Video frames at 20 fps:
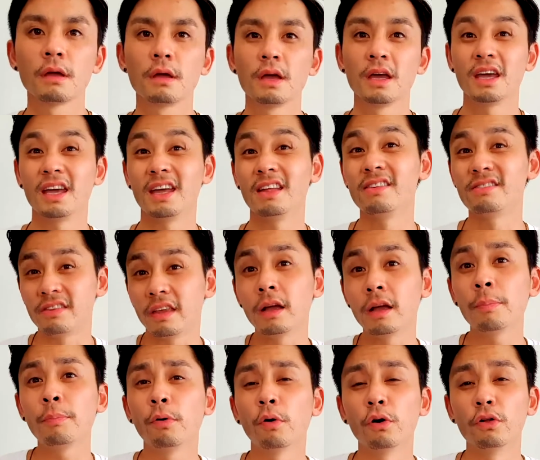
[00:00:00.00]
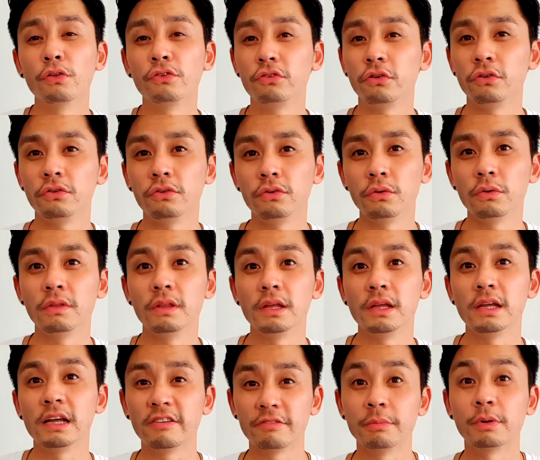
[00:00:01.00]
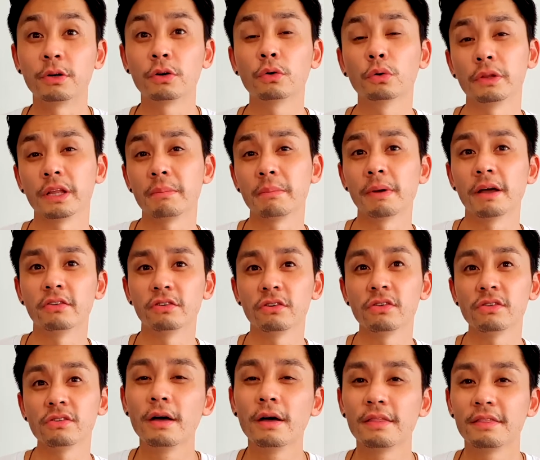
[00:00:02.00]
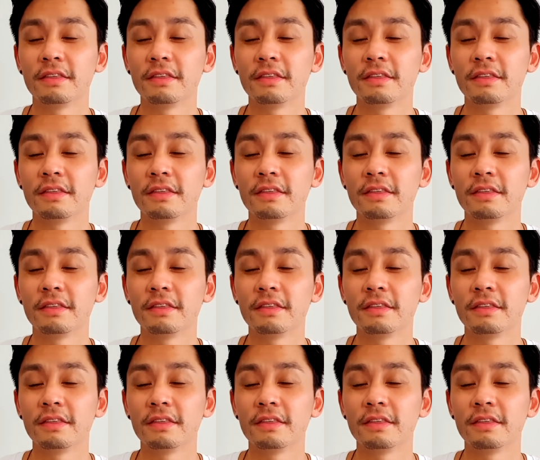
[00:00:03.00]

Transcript: In Singapore, due to the government cooling measures,